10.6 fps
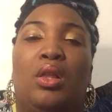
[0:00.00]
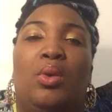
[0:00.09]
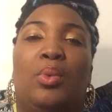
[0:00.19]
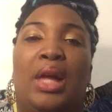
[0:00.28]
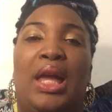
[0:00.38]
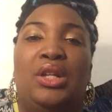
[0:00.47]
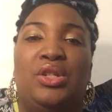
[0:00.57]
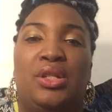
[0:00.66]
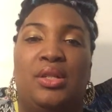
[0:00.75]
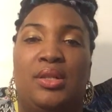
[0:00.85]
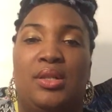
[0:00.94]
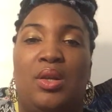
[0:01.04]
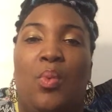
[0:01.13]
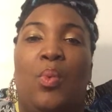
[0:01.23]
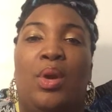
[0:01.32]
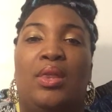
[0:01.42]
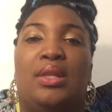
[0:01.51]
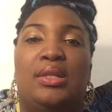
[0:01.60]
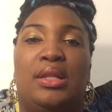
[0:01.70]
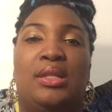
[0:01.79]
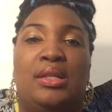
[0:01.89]
locations when the
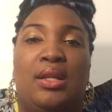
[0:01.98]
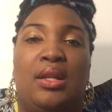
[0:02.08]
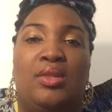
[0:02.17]
season